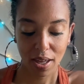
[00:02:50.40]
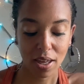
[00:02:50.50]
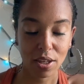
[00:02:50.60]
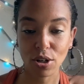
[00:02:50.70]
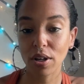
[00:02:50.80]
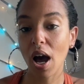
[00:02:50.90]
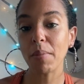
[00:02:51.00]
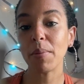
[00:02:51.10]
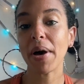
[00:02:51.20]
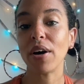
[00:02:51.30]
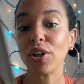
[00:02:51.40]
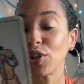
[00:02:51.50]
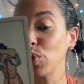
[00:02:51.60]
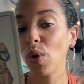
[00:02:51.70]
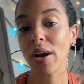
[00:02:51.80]
You're calm about it.
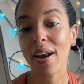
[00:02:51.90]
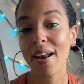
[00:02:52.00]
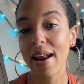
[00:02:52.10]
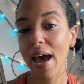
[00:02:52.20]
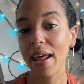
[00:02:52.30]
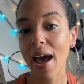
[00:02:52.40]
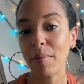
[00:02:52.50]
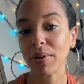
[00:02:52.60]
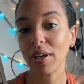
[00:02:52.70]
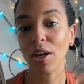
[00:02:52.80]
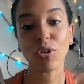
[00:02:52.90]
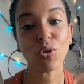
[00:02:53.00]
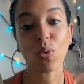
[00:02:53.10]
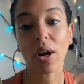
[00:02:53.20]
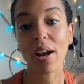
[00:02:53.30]
You are not happy, and
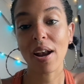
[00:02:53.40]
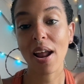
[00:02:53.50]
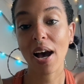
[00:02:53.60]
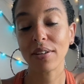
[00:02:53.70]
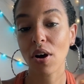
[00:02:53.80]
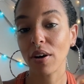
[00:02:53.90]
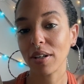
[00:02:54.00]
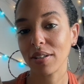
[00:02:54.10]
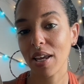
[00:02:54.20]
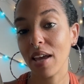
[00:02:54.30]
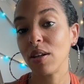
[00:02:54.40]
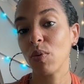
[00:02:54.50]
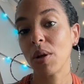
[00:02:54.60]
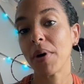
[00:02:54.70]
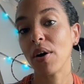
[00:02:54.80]
you are not talking to
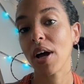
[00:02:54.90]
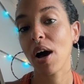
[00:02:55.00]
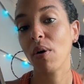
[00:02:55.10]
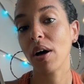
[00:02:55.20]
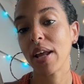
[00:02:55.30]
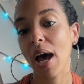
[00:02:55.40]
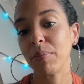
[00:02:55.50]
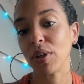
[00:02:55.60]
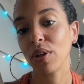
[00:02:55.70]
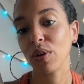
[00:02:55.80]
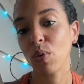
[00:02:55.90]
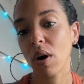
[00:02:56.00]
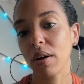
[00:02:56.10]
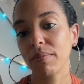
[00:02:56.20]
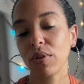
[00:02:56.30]
anyone about how unhappy you
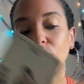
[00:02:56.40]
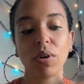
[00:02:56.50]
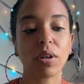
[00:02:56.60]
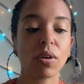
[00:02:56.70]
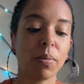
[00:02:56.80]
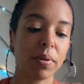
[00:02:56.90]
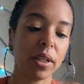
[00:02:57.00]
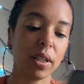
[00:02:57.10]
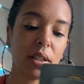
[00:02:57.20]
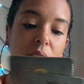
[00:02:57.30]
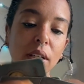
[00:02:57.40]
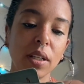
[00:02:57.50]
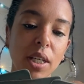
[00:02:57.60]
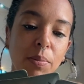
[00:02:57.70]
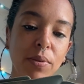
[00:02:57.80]
are. You are completely
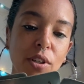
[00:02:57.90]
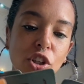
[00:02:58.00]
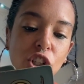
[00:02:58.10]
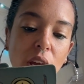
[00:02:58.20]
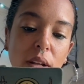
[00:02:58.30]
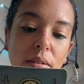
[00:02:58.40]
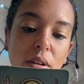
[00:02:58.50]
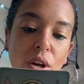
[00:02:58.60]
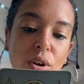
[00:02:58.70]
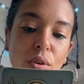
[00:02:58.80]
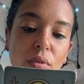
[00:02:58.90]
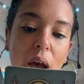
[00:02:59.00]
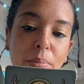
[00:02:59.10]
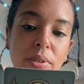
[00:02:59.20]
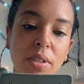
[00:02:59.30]
keeping the shit under the
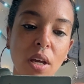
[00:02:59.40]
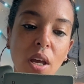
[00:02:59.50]
wraps.